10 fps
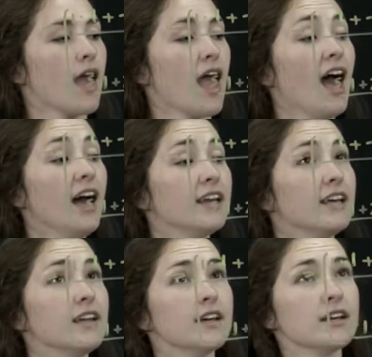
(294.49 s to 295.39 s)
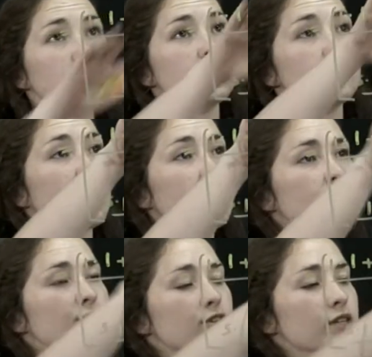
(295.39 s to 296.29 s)
added to negative
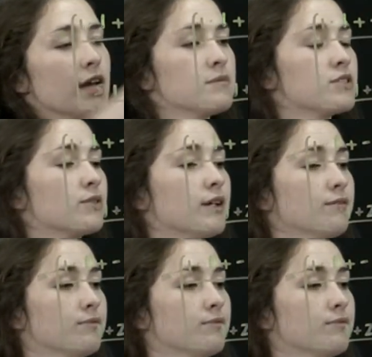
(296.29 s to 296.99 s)
2 times 3.